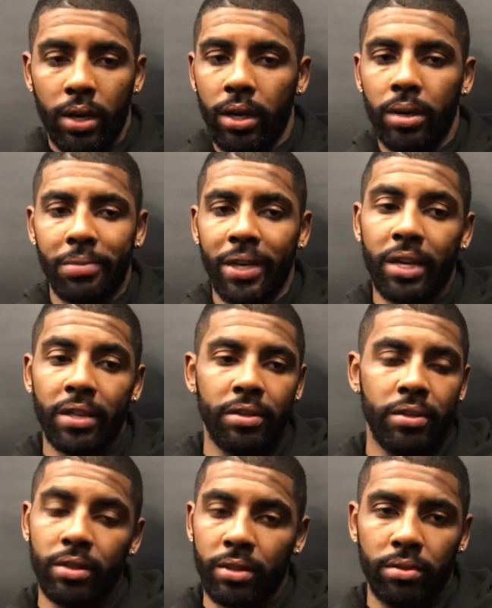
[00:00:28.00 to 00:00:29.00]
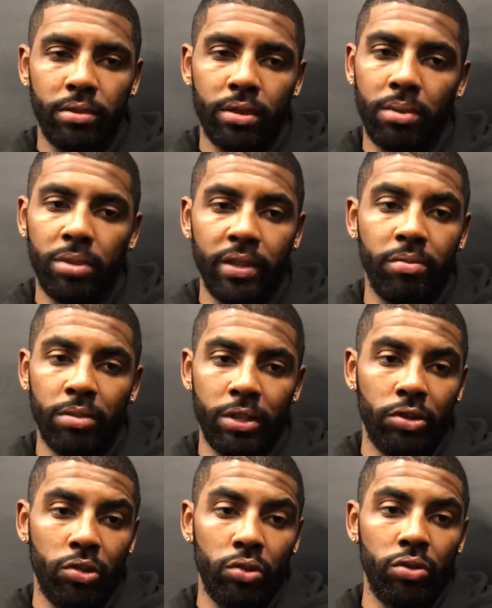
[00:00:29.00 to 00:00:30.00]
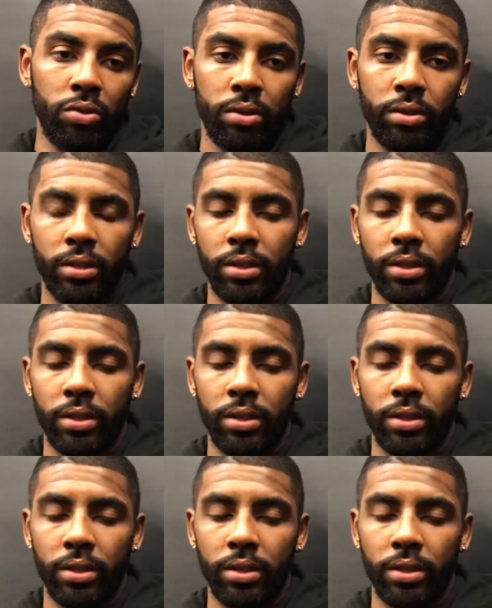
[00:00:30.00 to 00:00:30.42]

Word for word: um, Giannis is unbelievable as usual.